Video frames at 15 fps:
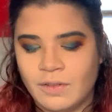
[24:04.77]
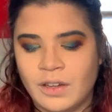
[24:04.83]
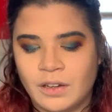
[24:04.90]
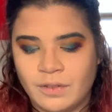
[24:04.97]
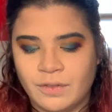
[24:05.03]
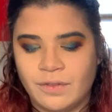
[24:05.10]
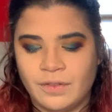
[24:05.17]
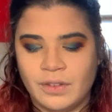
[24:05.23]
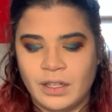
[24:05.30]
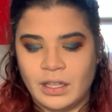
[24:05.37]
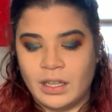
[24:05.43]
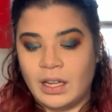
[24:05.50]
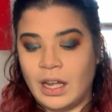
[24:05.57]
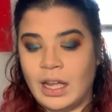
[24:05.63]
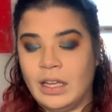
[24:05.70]
if
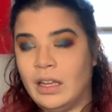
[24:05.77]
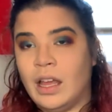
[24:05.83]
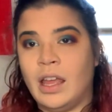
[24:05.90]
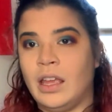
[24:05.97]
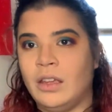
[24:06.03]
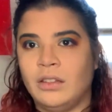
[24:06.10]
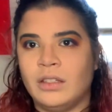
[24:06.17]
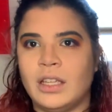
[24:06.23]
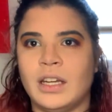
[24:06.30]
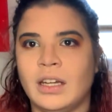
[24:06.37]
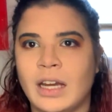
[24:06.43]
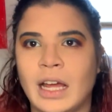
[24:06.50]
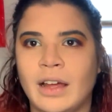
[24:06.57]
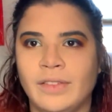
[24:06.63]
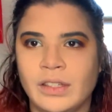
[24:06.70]
I didn't
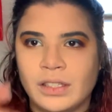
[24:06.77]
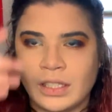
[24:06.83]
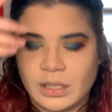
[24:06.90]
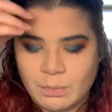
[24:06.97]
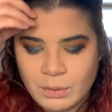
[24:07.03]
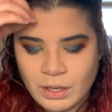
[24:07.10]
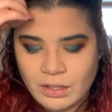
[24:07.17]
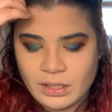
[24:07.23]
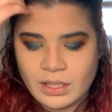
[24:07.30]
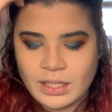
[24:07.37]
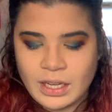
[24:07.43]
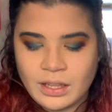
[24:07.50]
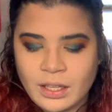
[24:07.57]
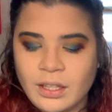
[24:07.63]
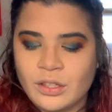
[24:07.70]
have these experiences,
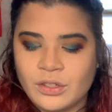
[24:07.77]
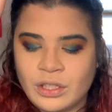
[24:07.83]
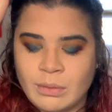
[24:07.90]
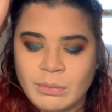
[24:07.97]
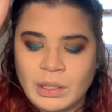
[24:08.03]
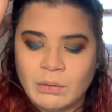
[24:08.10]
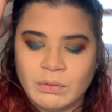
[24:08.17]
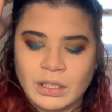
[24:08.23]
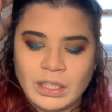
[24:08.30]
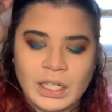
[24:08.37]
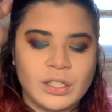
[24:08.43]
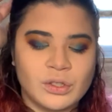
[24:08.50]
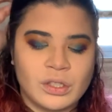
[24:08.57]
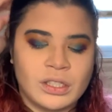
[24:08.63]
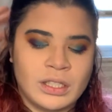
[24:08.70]
I think there's something really
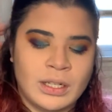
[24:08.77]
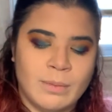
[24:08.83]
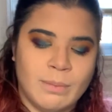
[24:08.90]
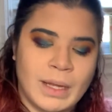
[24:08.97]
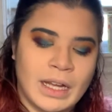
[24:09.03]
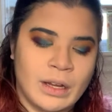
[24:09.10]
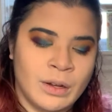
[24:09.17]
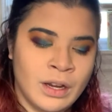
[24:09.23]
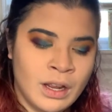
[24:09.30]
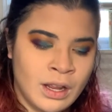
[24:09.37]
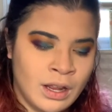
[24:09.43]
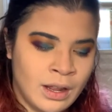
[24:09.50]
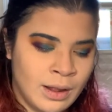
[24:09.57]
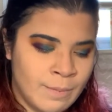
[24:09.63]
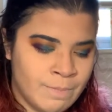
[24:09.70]
interesting about
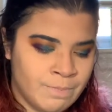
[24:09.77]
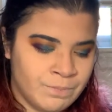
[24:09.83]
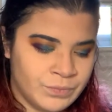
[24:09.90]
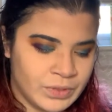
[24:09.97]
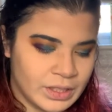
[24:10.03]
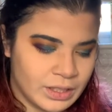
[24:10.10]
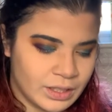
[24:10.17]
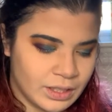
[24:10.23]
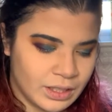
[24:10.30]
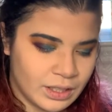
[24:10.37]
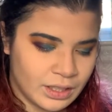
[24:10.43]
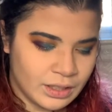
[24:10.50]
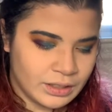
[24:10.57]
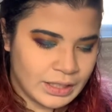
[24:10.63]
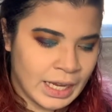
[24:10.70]

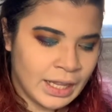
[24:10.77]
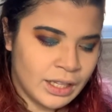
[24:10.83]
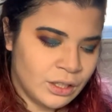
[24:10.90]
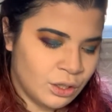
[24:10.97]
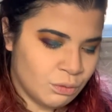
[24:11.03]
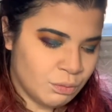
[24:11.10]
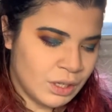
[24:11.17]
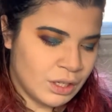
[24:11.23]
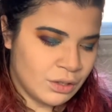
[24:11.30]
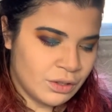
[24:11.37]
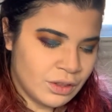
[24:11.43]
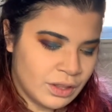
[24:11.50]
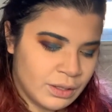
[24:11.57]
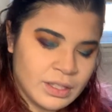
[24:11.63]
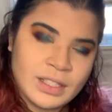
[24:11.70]
telling your
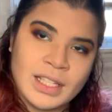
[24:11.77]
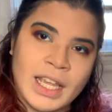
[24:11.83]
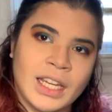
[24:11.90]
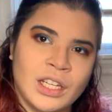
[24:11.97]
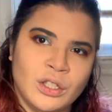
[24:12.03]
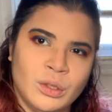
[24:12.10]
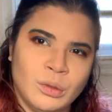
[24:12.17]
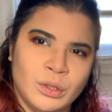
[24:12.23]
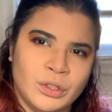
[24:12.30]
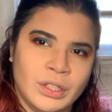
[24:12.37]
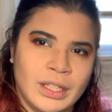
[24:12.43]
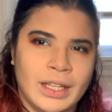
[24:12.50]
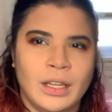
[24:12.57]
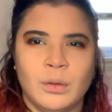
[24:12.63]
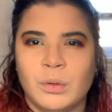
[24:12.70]
reader the second you learn
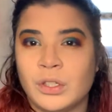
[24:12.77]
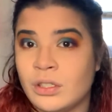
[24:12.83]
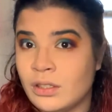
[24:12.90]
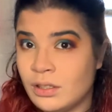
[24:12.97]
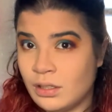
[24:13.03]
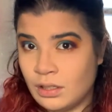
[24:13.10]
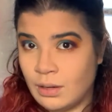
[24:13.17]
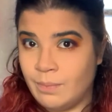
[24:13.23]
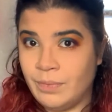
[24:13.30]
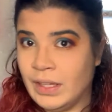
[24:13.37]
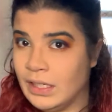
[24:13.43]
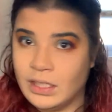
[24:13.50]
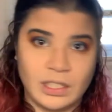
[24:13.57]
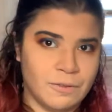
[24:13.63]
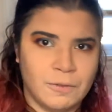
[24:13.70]
a language, some
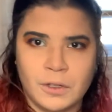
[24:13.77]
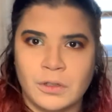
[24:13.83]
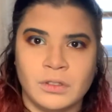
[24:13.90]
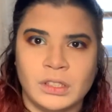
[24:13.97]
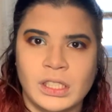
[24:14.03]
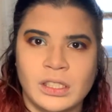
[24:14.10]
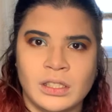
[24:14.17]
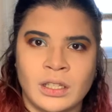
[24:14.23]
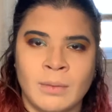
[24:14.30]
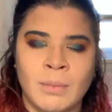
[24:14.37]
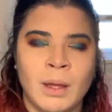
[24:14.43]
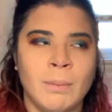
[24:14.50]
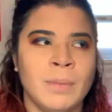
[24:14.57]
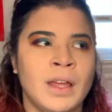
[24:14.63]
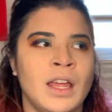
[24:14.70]
like difficulties come
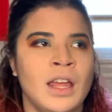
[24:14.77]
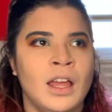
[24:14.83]
up,